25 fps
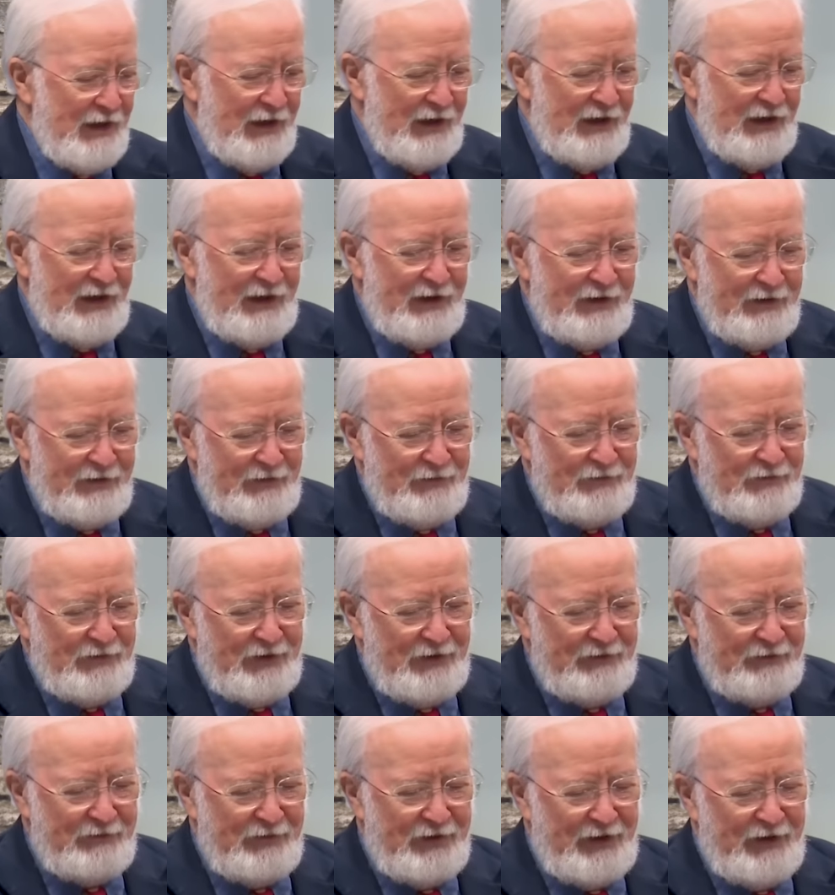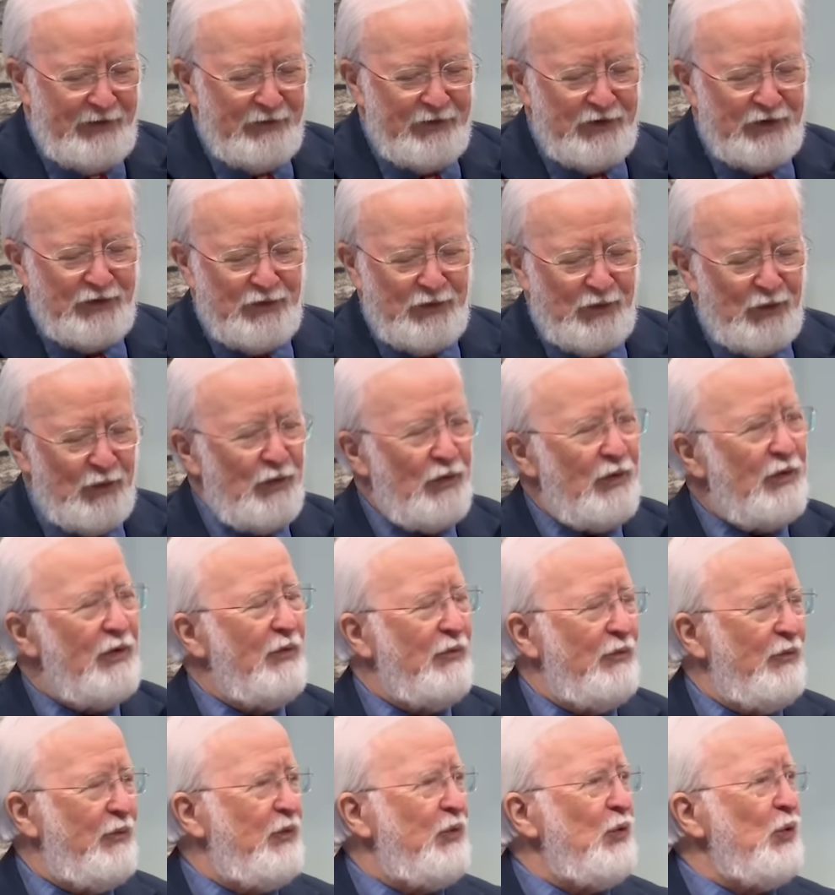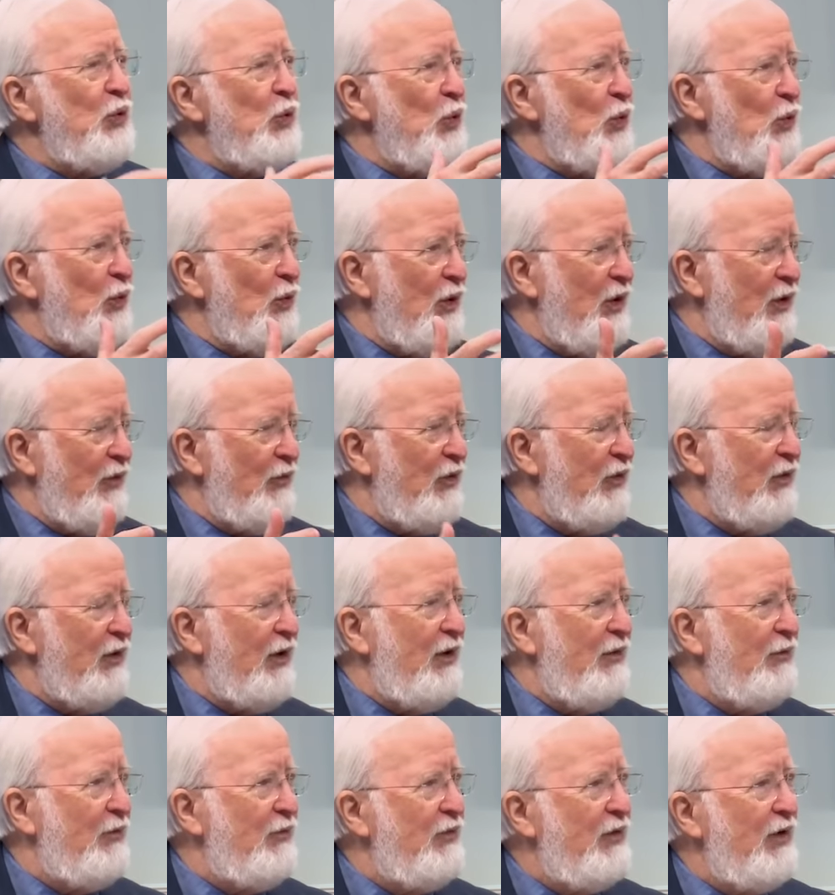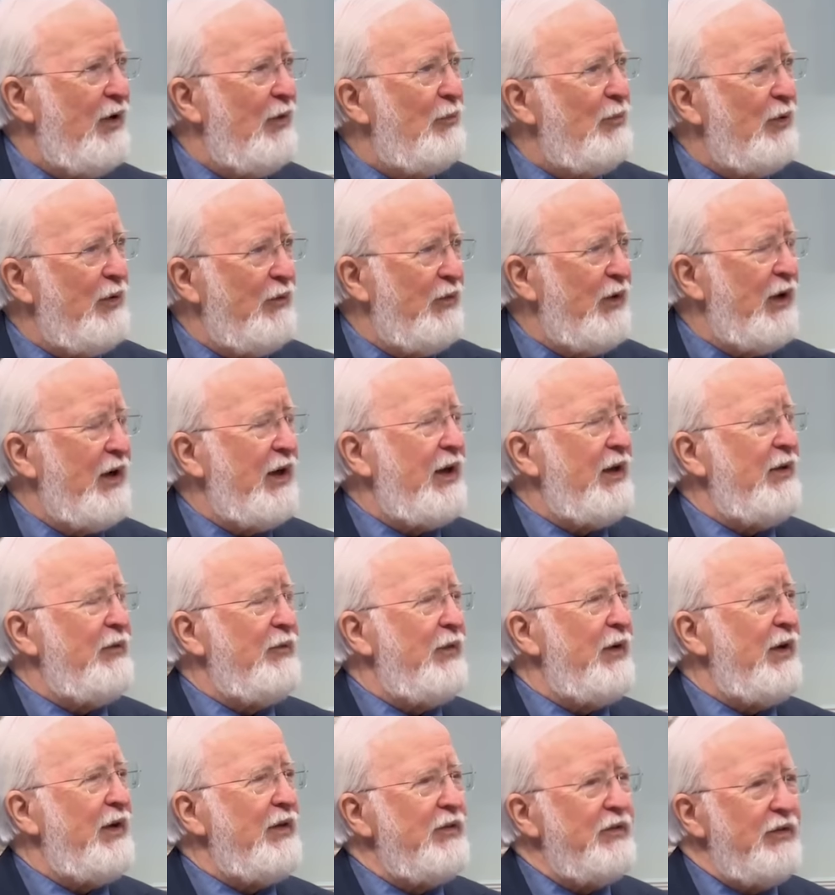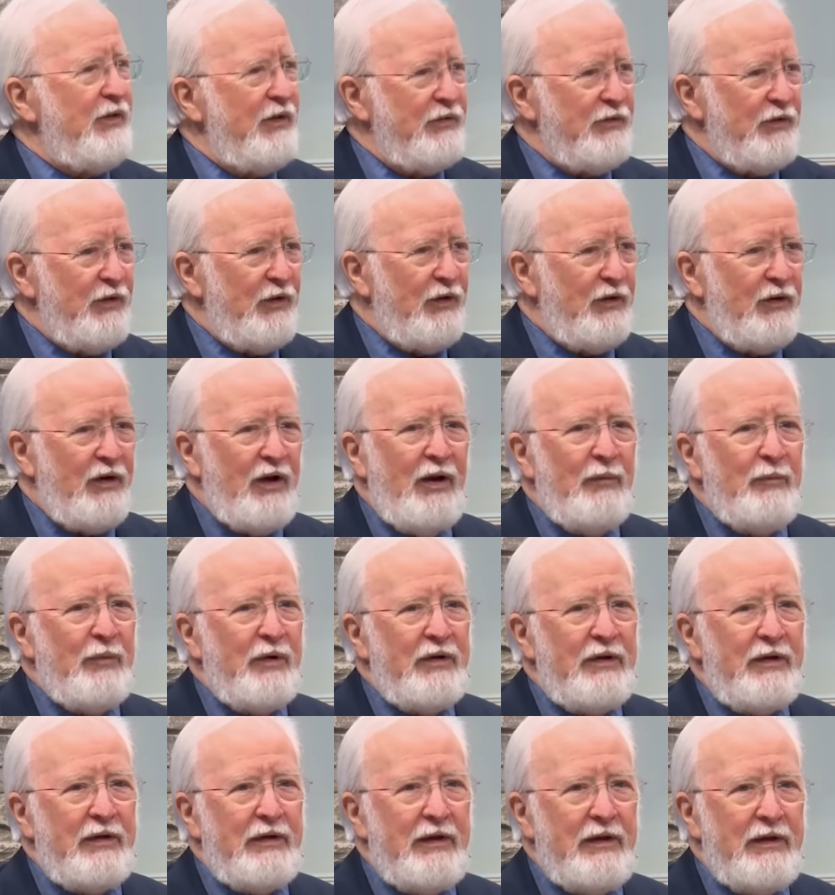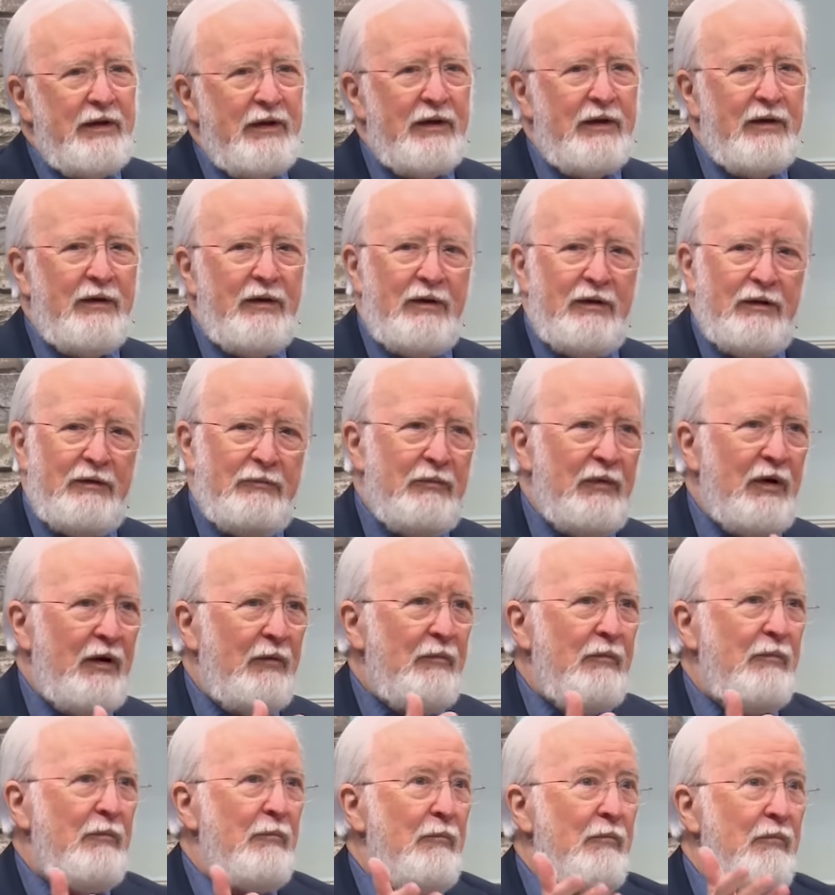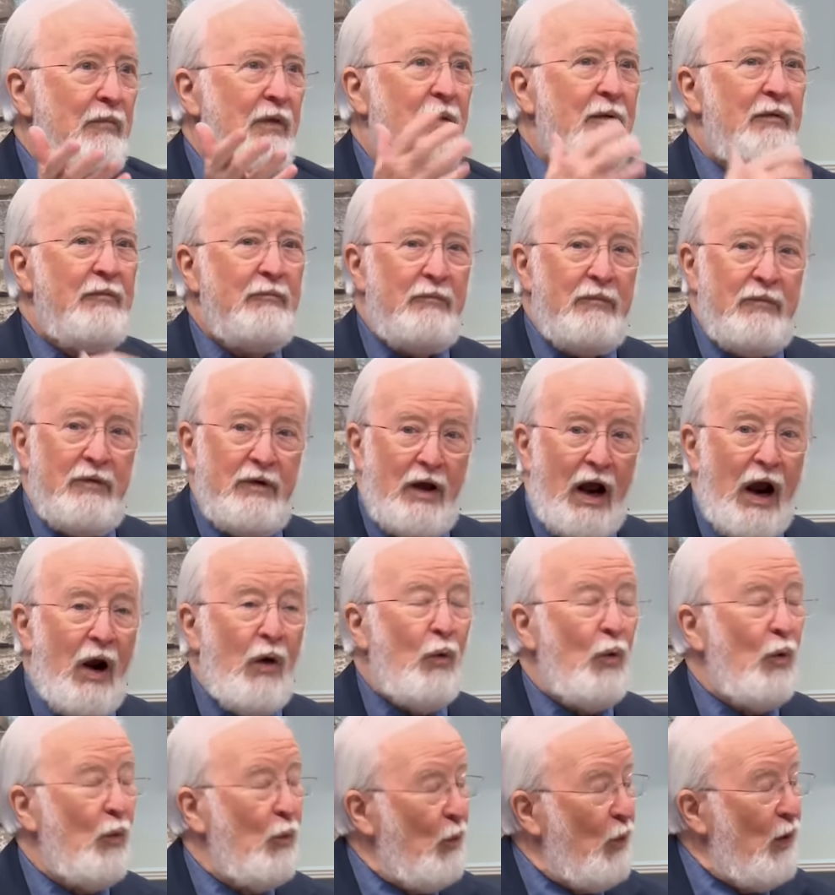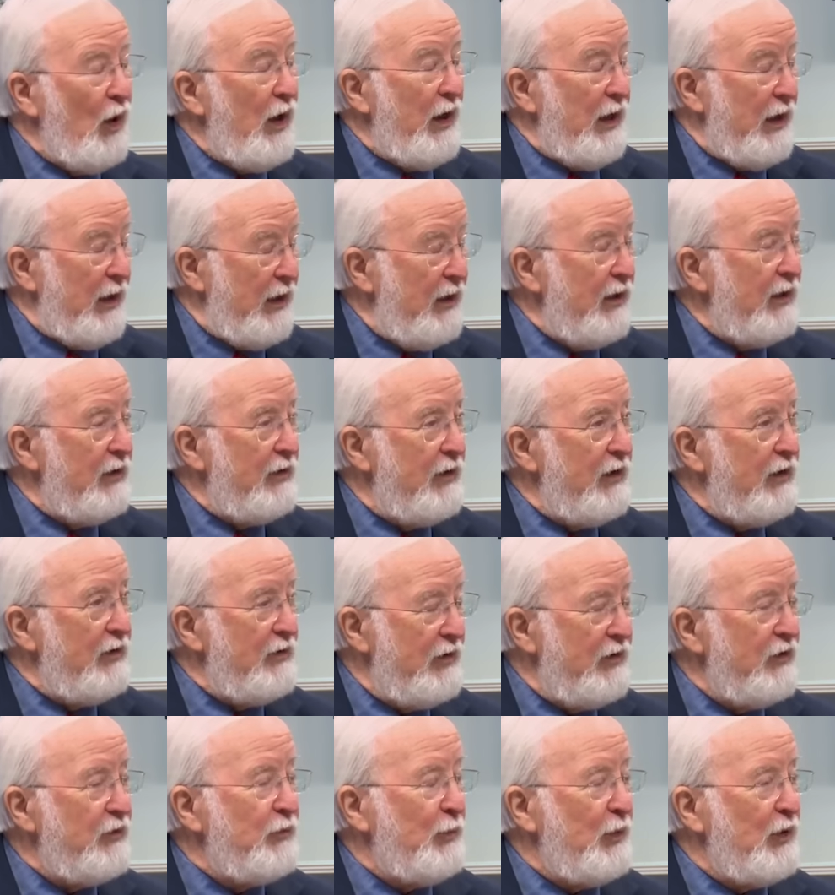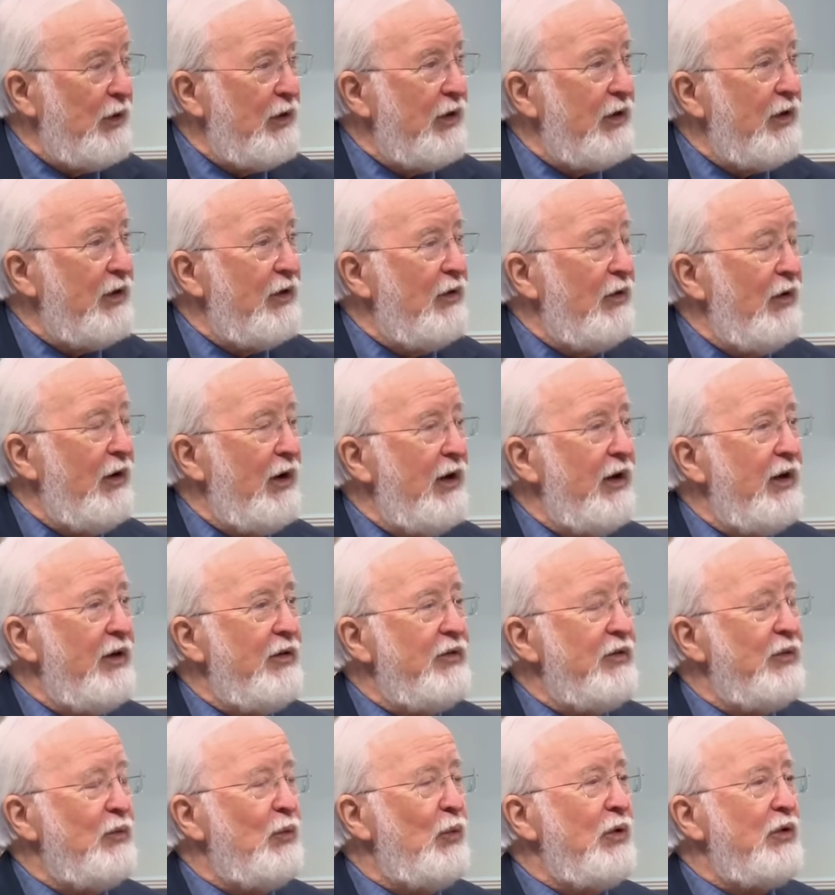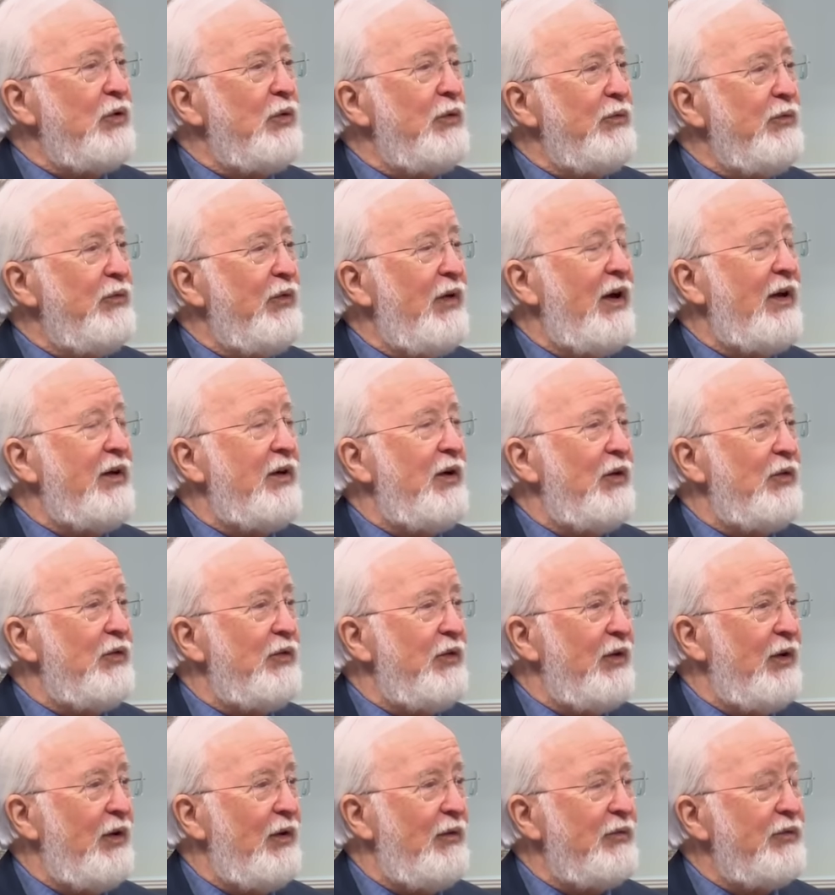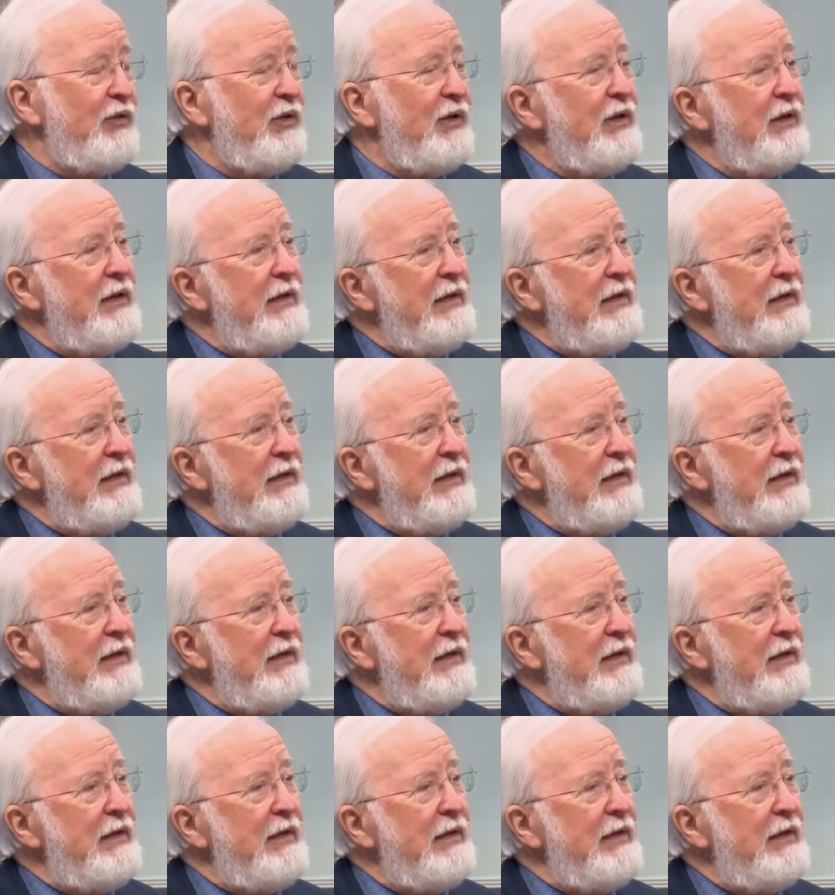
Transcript: Uh, give us your view of of prophetic events as they're coming um, our way in in this particular age in which we find ourselves